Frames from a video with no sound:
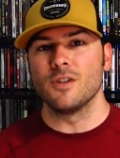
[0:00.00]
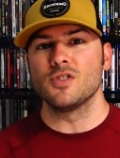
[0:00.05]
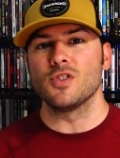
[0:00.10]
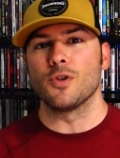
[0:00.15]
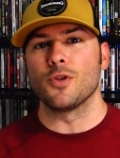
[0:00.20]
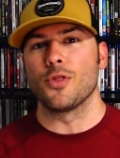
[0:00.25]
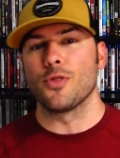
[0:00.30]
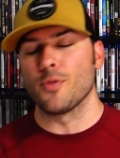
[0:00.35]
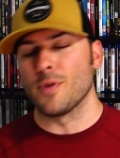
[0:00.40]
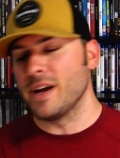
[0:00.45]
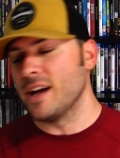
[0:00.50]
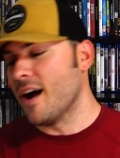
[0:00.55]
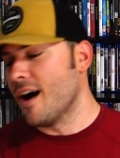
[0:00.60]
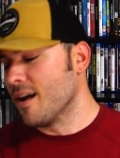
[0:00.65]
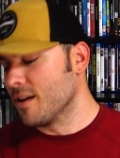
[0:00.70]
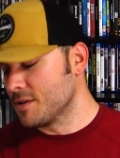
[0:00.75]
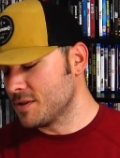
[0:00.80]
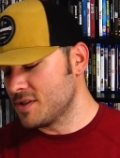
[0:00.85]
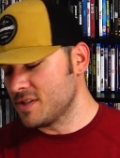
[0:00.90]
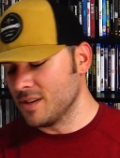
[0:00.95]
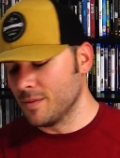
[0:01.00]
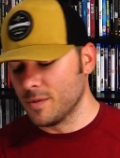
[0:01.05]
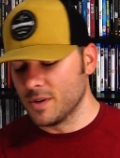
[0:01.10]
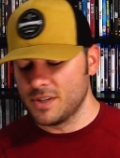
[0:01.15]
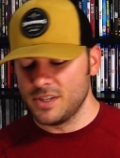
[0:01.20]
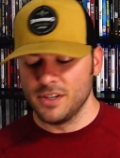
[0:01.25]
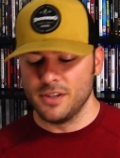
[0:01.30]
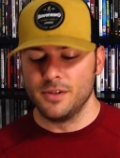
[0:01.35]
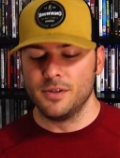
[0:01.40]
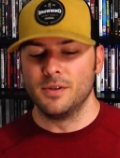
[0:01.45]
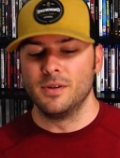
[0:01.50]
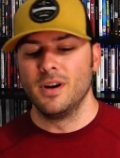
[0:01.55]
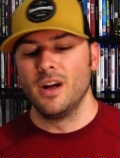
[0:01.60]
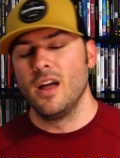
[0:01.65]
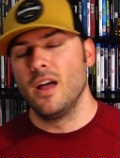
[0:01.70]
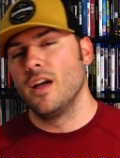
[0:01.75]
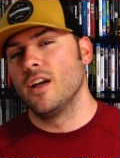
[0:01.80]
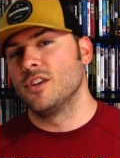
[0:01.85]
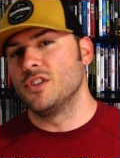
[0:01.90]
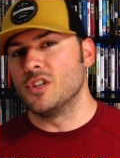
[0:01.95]
or $3. Some were $2.
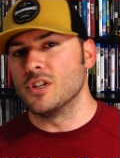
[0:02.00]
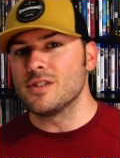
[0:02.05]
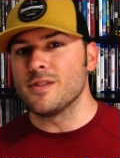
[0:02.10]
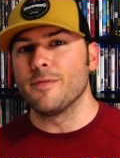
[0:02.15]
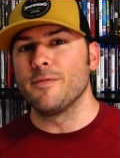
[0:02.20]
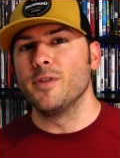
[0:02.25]
Just a